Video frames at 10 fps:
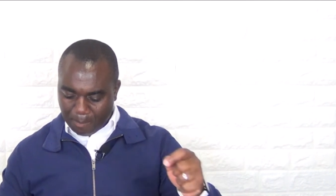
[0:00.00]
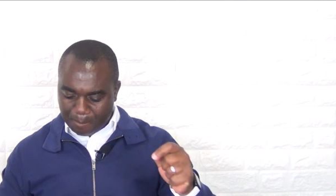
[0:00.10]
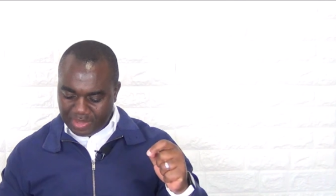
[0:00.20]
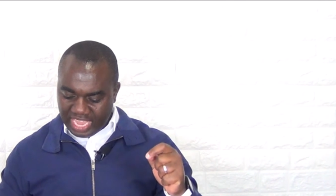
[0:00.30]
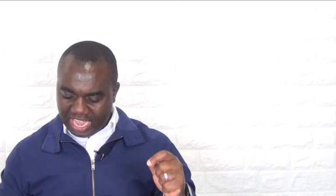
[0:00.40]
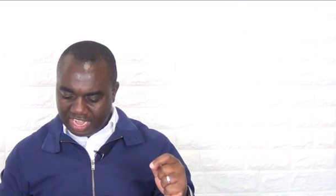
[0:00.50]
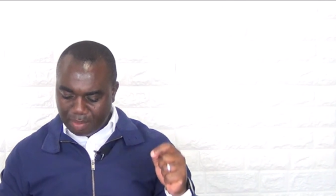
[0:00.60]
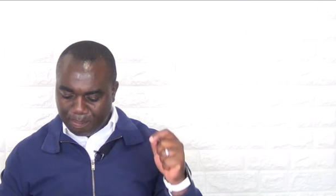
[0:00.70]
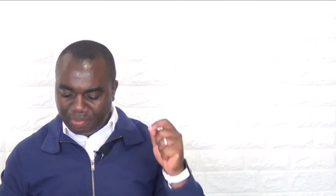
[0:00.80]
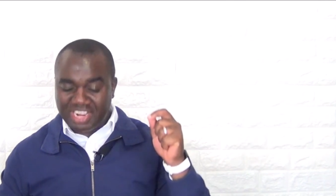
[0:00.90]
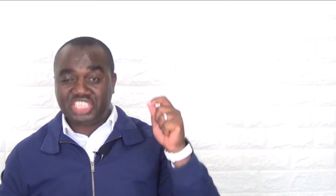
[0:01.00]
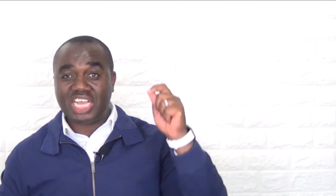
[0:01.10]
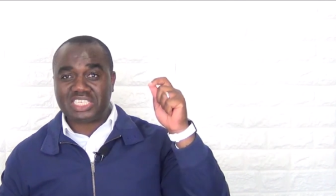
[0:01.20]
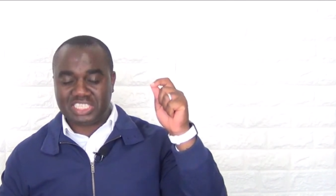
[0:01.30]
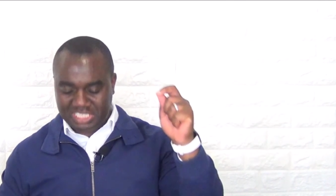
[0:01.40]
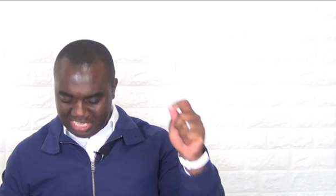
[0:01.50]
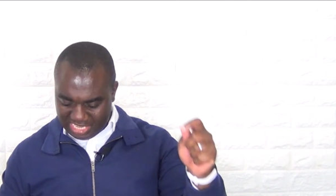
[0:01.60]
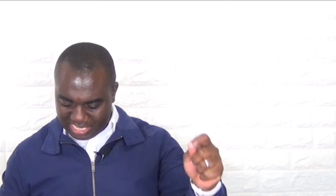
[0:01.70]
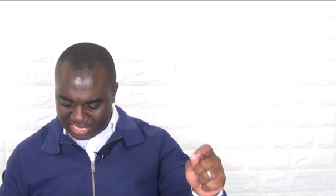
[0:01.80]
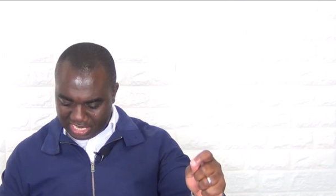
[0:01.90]
bearing precious
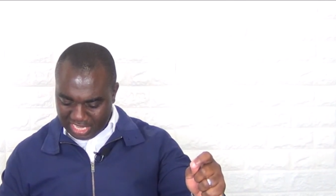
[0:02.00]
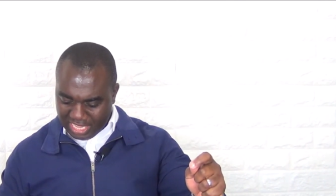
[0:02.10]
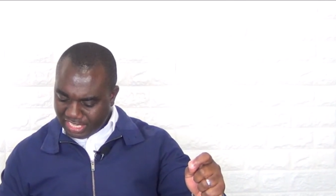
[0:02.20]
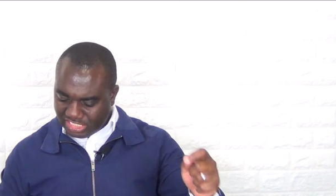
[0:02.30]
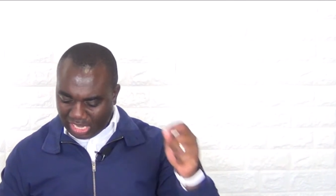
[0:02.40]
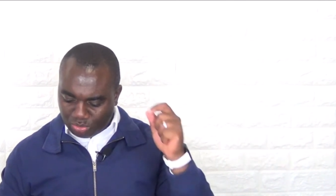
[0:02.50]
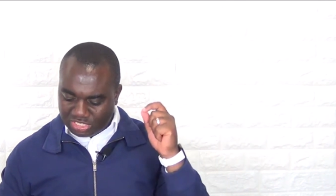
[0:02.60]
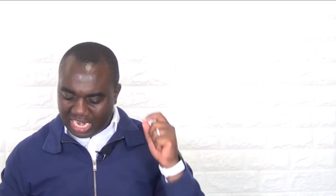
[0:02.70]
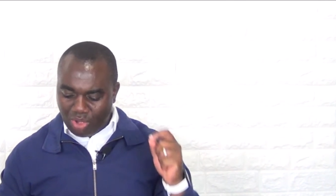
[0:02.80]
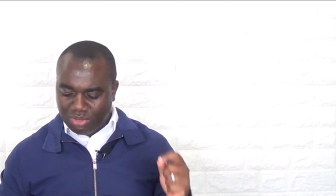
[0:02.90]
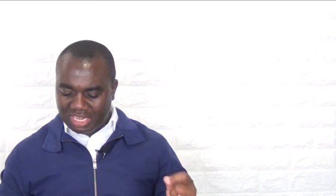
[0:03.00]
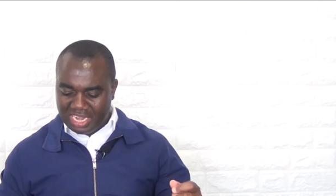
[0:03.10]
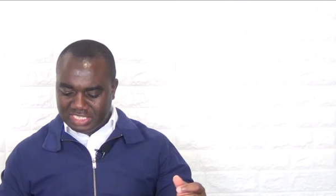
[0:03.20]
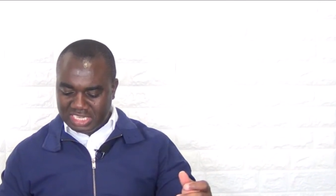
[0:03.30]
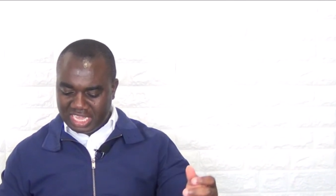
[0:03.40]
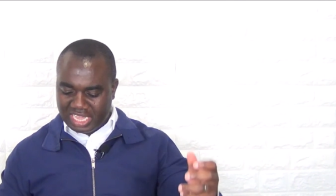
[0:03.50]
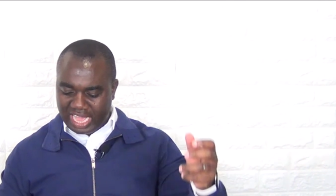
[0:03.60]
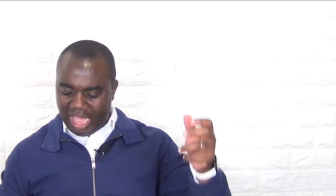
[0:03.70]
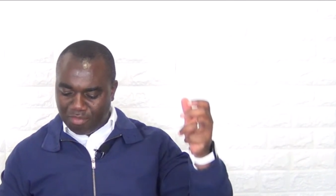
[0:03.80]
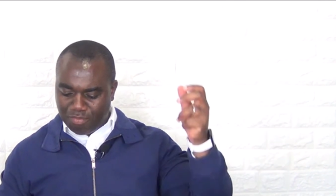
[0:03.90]
seed, shall doubtlessly
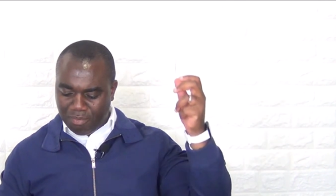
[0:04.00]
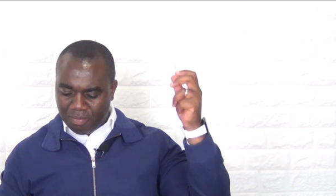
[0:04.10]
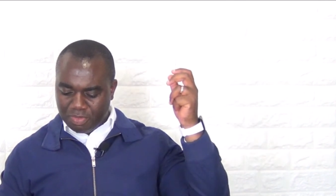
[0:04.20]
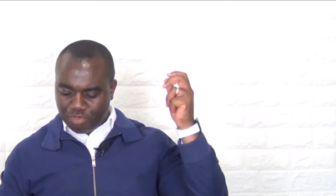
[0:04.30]
come